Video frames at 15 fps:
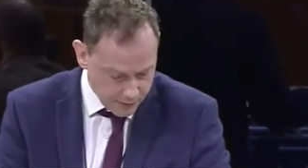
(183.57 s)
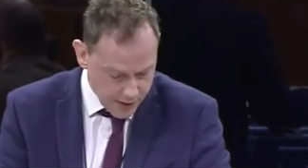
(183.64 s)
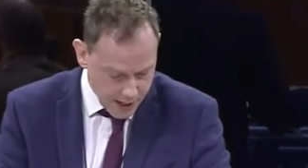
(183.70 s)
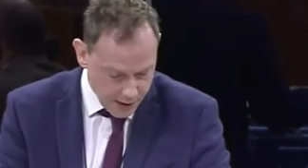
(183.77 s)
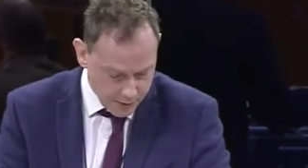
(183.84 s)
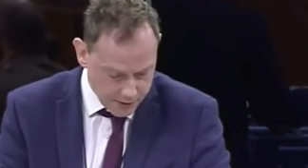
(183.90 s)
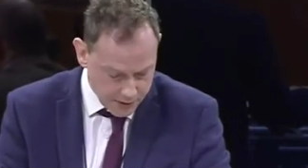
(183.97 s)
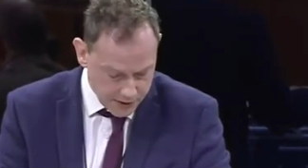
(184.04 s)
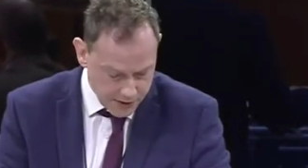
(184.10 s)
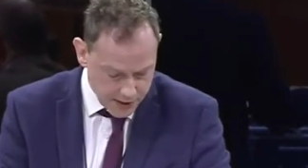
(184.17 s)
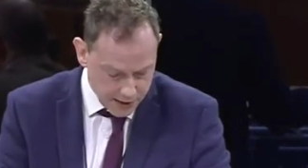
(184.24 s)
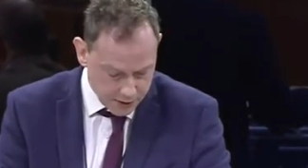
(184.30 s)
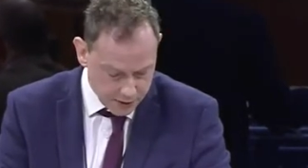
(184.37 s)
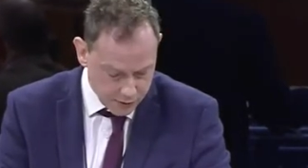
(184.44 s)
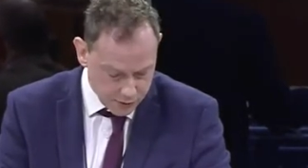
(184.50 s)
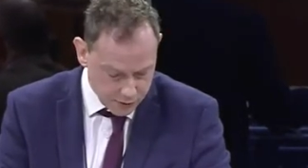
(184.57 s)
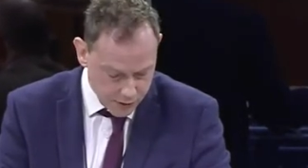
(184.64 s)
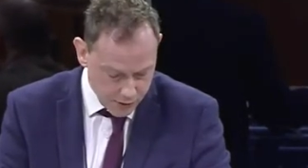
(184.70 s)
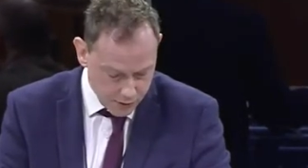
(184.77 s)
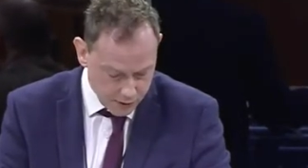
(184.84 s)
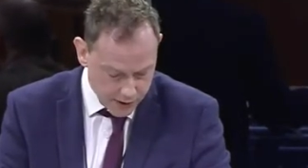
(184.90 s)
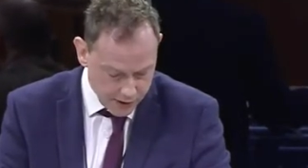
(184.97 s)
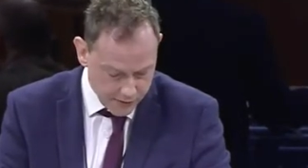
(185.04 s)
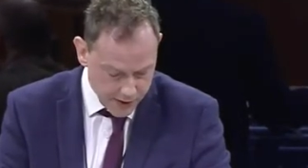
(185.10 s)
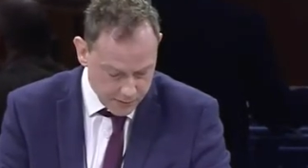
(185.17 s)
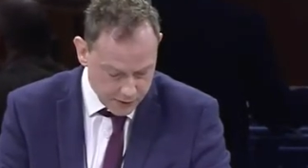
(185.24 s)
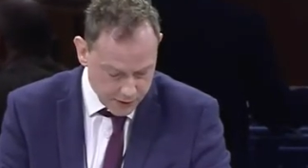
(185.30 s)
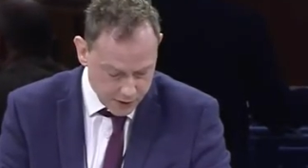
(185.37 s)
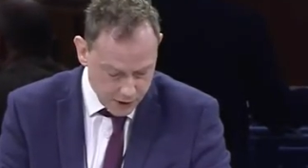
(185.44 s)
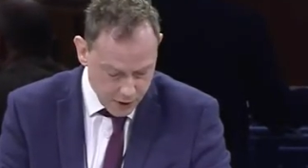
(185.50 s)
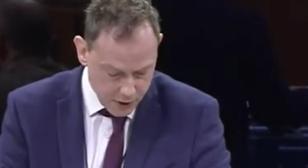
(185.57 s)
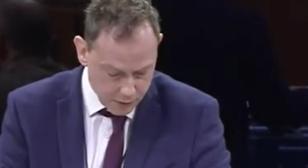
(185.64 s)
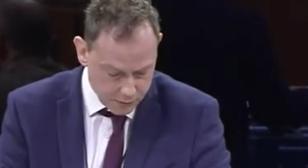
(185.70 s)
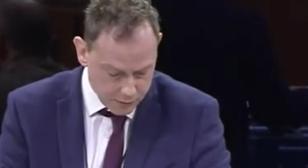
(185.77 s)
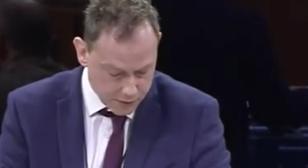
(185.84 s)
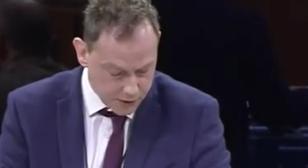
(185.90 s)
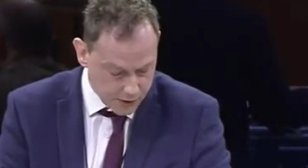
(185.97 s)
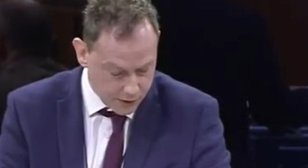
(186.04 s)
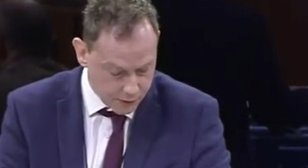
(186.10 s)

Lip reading: the power to take control of empty homes